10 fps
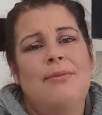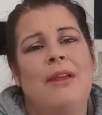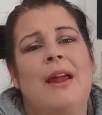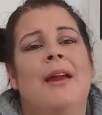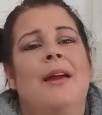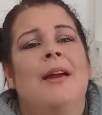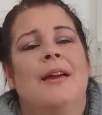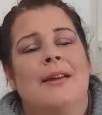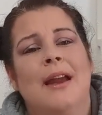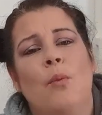Like,
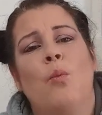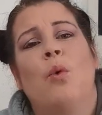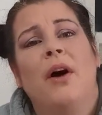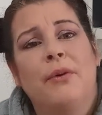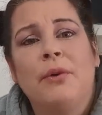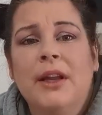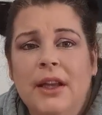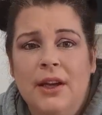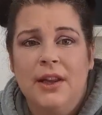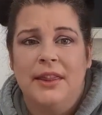get one
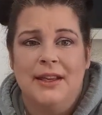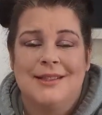really good thing